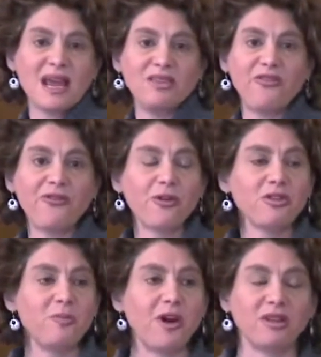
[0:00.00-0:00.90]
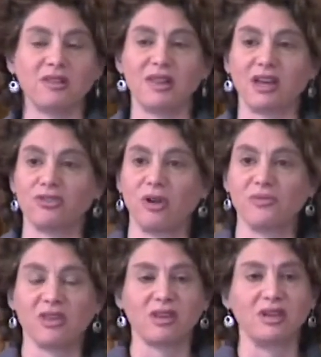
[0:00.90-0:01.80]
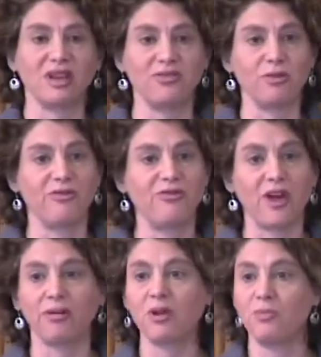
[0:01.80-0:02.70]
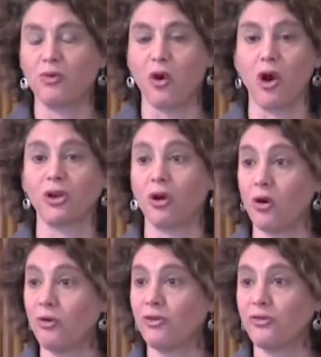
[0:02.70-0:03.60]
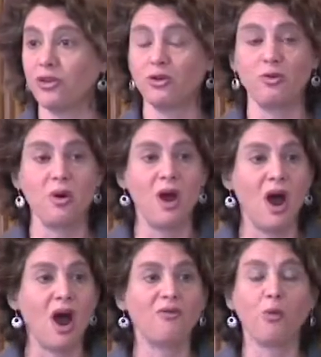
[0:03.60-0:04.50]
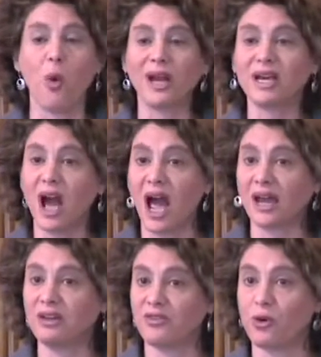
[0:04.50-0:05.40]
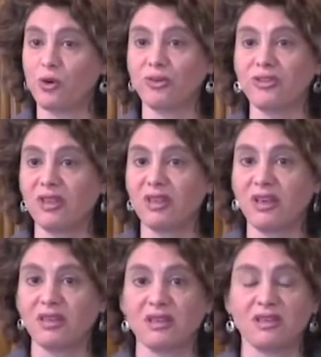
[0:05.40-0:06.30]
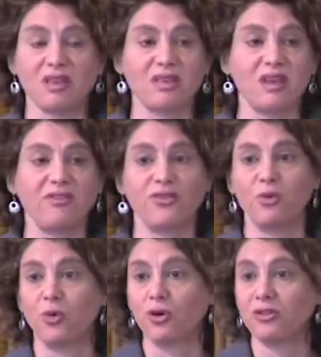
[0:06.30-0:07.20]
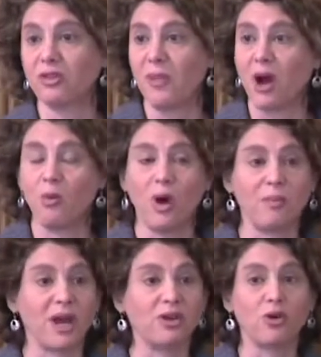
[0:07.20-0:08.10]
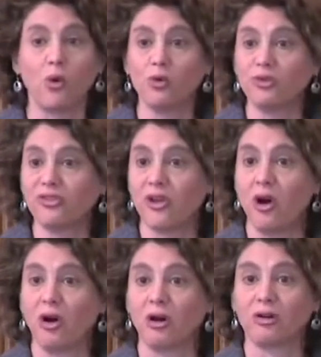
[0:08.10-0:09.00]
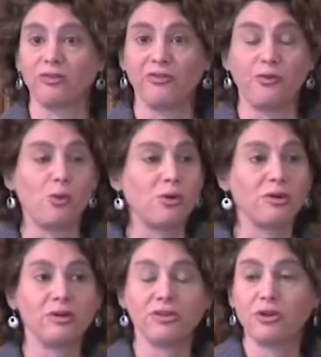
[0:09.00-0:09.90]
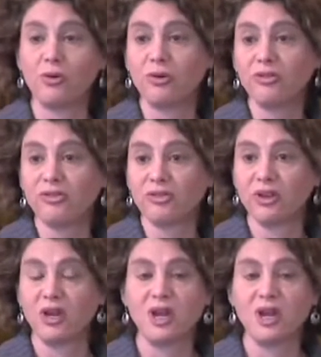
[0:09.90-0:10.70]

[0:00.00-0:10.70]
In the first part of the lecture, I'm just going to give you a very broad overview of what kind of course this is and to say a few words about what my goals are for the course.